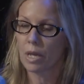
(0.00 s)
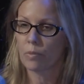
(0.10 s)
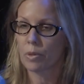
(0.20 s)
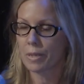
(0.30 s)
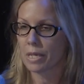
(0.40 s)
and
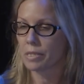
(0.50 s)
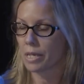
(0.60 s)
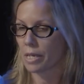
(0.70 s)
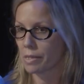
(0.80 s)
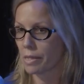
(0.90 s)
we begin
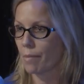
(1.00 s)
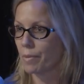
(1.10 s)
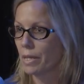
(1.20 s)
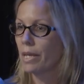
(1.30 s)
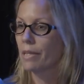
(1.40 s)
to accept
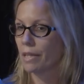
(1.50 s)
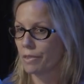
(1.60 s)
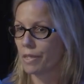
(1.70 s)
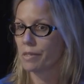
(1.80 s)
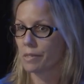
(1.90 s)

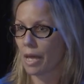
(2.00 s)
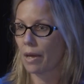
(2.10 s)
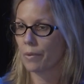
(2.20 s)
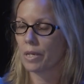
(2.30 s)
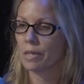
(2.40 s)
that this is
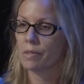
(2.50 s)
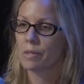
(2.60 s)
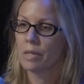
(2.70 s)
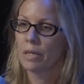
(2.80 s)
how it is.